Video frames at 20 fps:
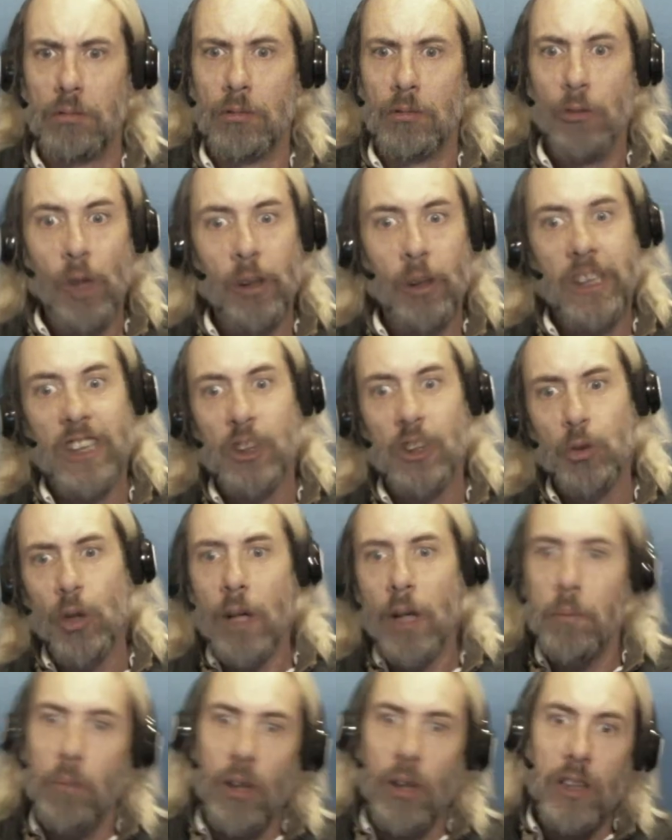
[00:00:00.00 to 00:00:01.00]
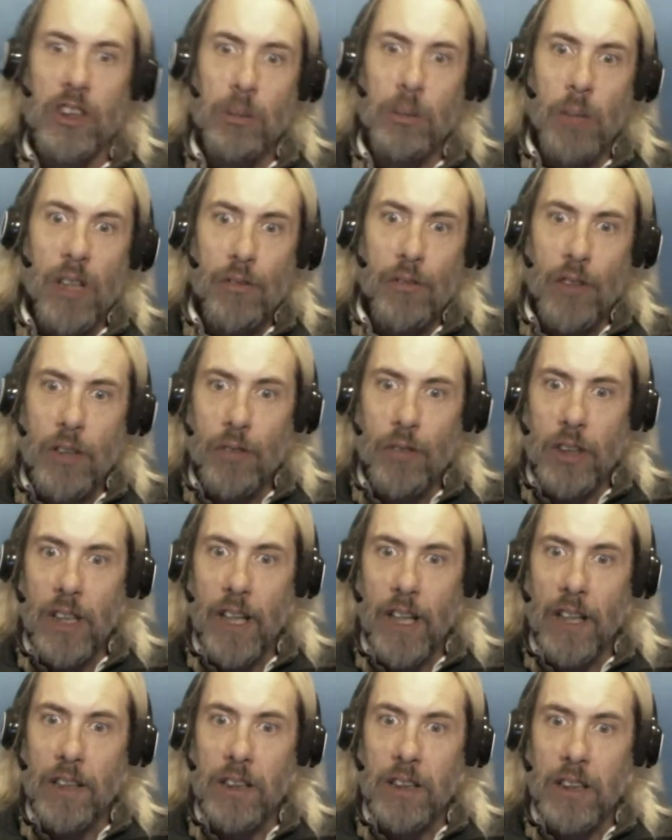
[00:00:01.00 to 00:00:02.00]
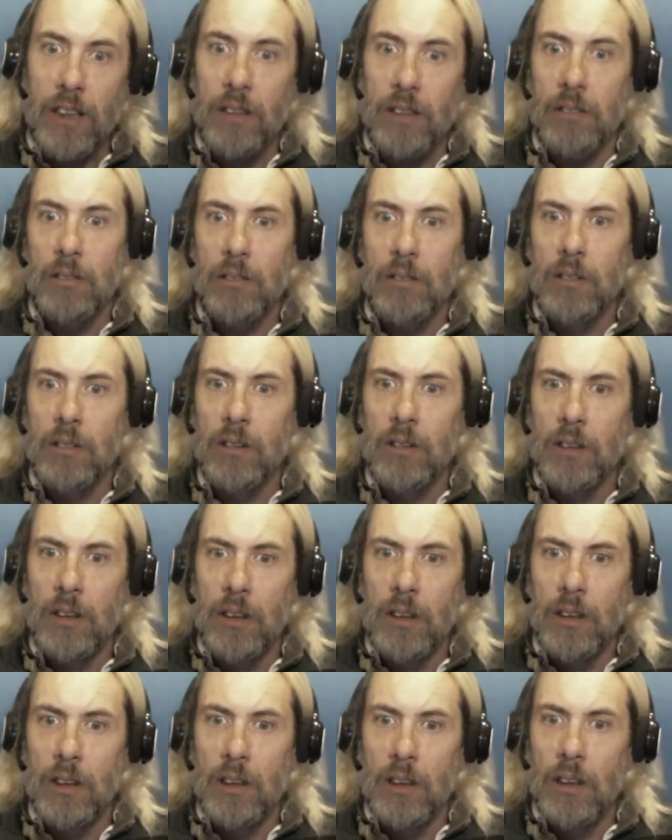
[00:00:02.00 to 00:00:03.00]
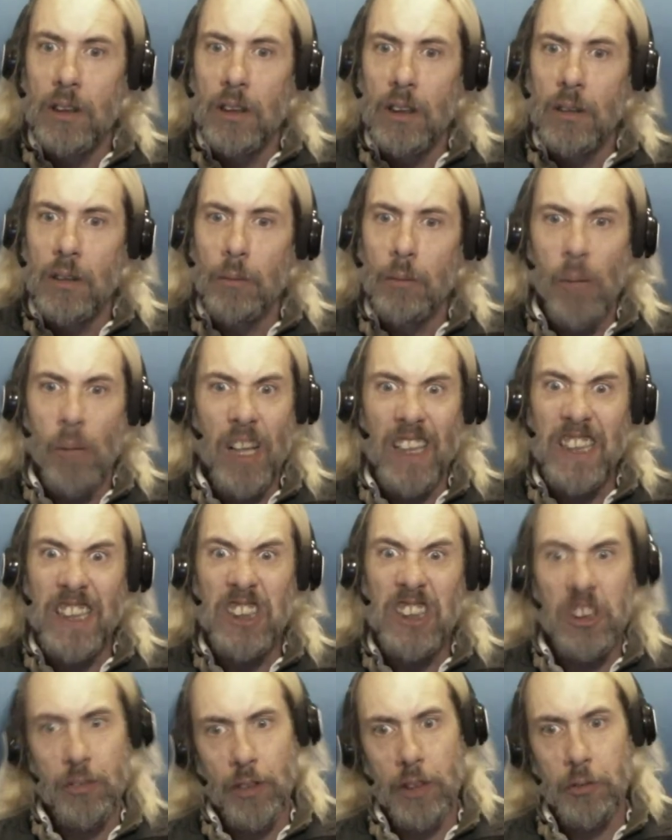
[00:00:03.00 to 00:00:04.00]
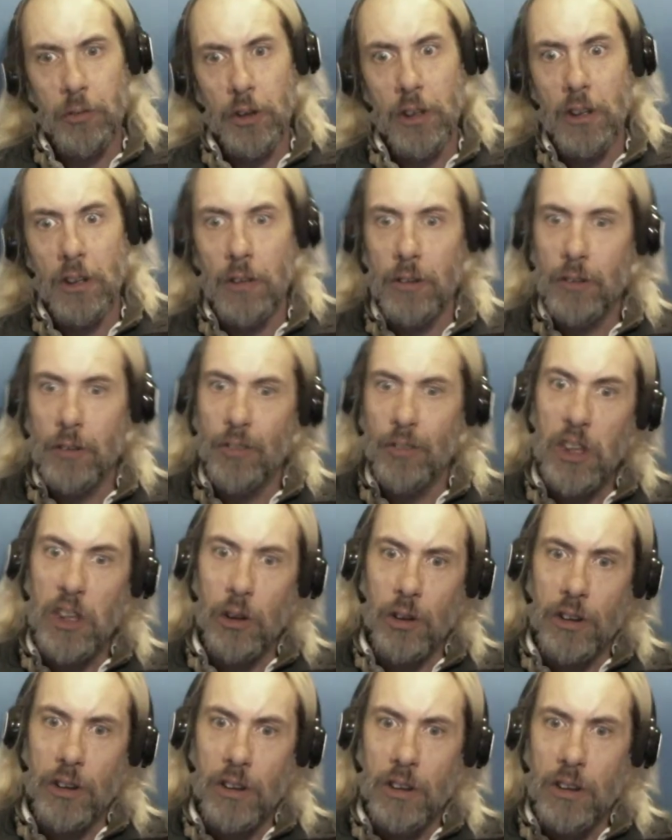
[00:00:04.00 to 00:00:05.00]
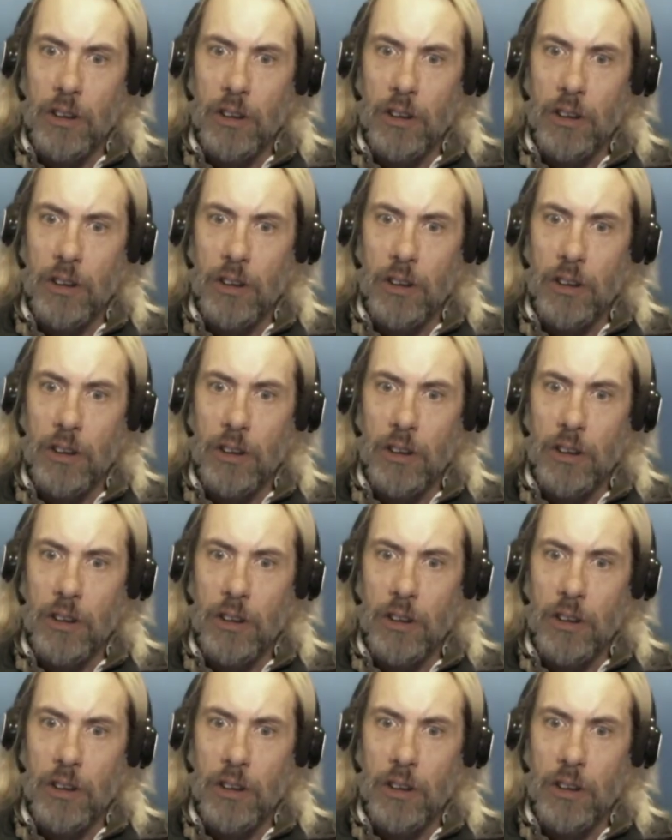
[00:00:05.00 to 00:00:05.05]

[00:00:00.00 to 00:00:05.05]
Well, guess what? Bernie's my favorite candidate. My least favorite of the field.